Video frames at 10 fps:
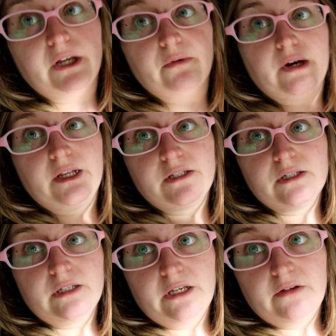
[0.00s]
to get ready
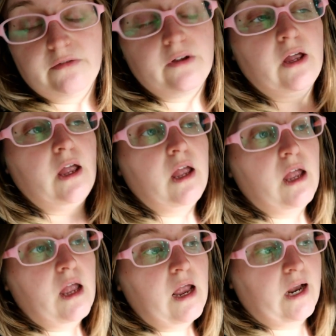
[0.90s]
to leave
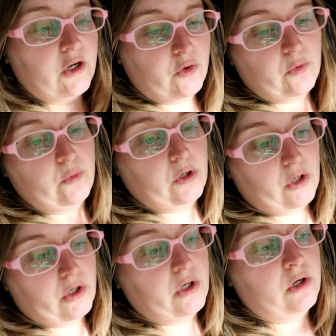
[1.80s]
and go to
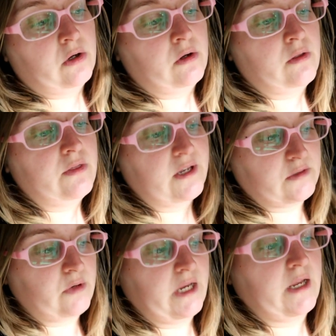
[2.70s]
work.
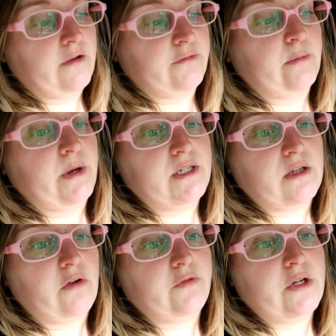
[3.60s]
That's what I get for
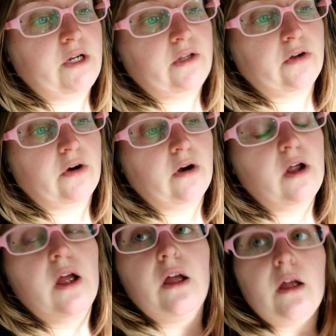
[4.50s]
myself to either
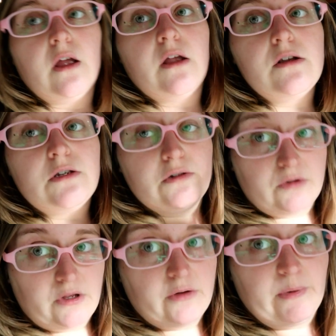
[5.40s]

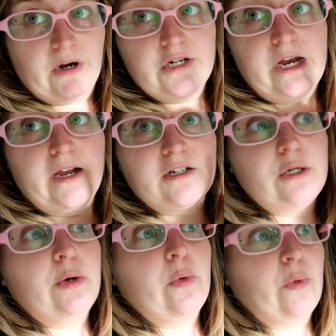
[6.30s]
do another
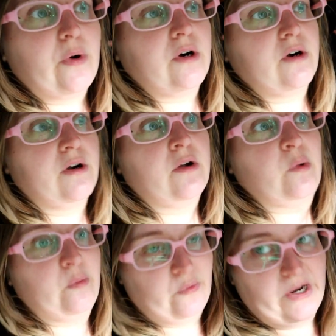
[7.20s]
project or
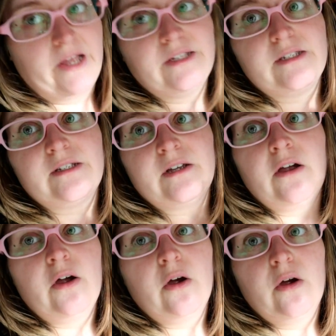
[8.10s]
rest,
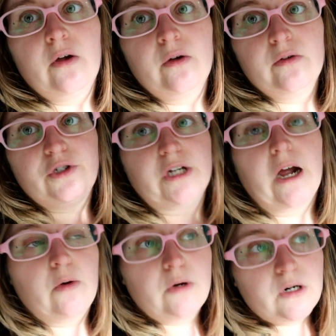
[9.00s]

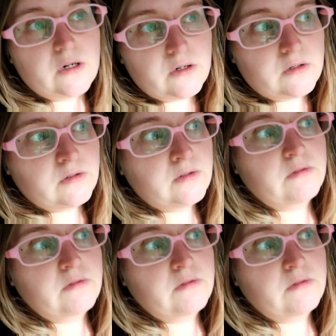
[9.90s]
shower,